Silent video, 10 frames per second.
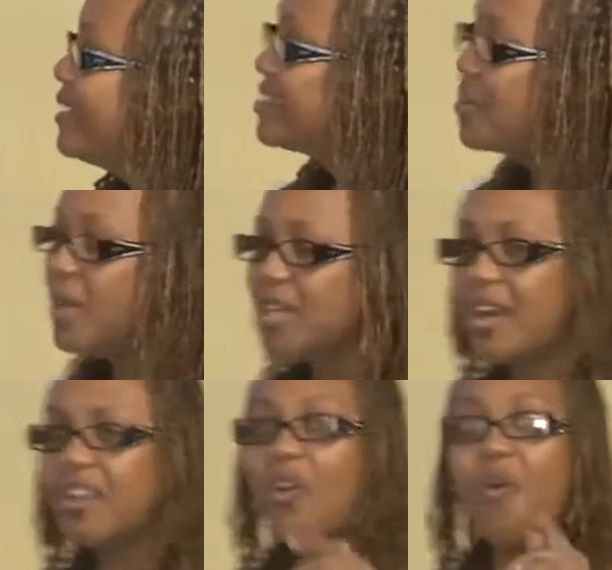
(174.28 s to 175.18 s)
let's go on.
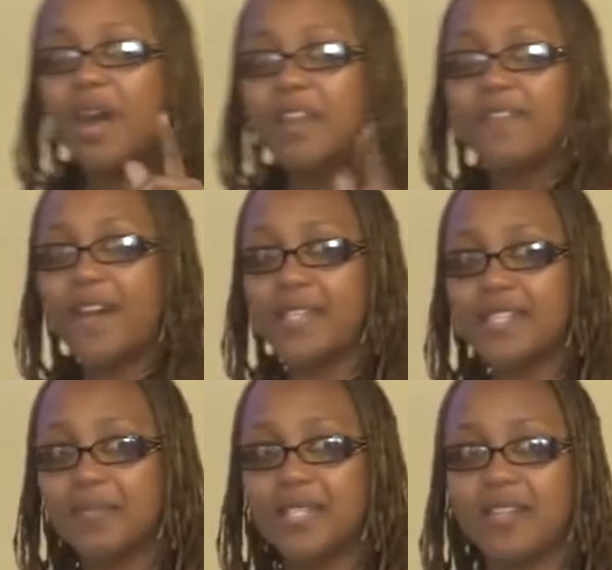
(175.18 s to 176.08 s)
God
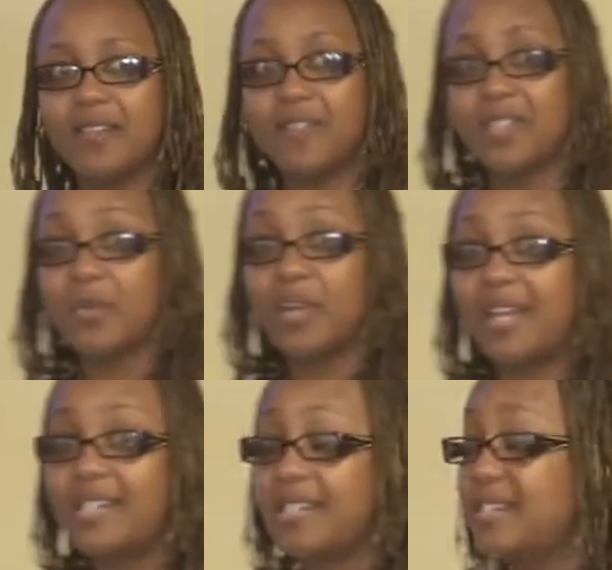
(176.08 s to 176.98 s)
qualifies himself as
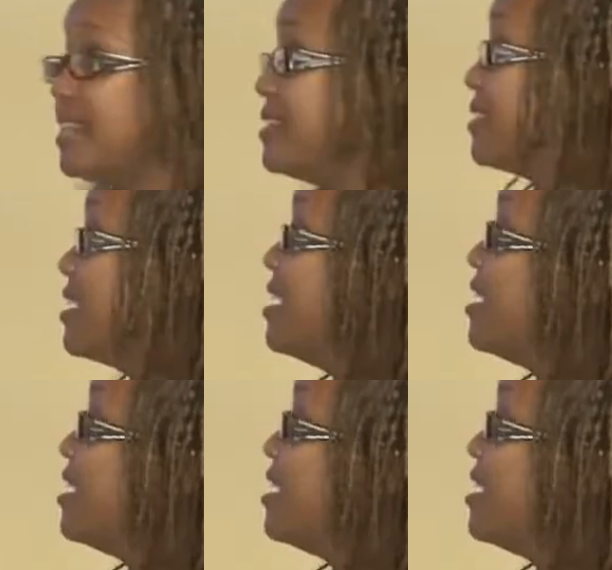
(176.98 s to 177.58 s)
well as he says,